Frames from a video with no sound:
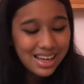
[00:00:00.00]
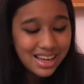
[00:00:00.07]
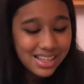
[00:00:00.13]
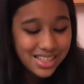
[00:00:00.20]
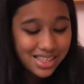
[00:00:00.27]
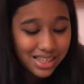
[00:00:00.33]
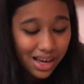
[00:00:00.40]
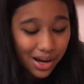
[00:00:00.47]

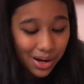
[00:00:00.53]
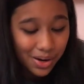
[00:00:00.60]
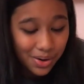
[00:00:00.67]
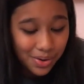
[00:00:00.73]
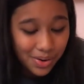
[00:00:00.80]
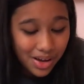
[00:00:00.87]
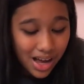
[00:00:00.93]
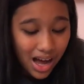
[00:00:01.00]

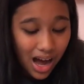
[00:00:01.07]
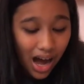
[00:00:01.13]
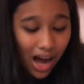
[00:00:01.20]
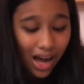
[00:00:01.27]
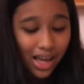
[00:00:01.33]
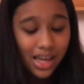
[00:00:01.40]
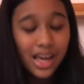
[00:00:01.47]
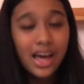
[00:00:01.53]
So,
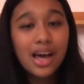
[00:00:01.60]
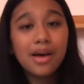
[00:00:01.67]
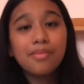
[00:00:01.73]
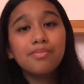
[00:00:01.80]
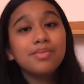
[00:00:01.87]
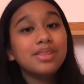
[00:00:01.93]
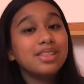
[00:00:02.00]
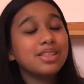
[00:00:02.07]
I
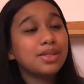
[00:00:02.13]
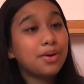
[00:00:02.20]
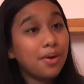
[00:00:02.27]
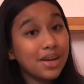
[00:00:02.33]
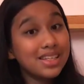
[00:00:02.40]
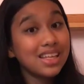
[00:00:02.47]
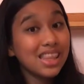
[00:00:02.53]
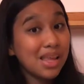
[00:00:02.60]
am
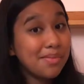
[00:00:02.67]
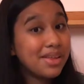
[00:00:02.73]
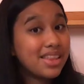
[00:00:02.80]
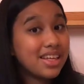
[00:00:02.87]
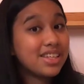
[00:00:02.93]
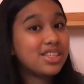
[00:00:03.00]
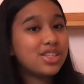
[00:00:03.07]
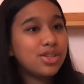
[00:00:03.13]
going to limit
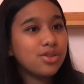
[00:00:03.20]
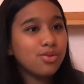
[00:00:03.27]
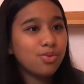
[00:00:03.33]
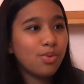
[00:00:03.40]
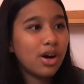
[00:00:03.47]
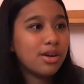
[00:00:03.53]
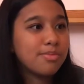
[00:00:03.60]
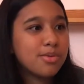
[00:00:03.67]
this to
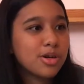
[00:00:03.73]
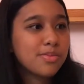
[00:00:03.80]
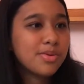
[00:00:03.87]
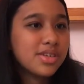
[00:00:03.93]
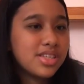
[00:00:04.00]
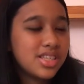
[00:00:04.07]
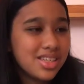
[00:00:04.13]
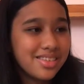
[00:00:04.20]
1 book
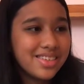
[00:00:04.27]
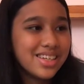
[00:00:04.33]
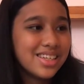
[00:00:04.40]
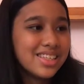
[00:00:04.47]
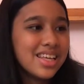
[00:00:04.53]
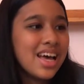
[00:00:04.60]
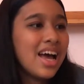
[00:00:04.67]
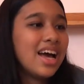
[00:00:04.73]
per
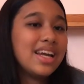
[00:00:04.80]
series,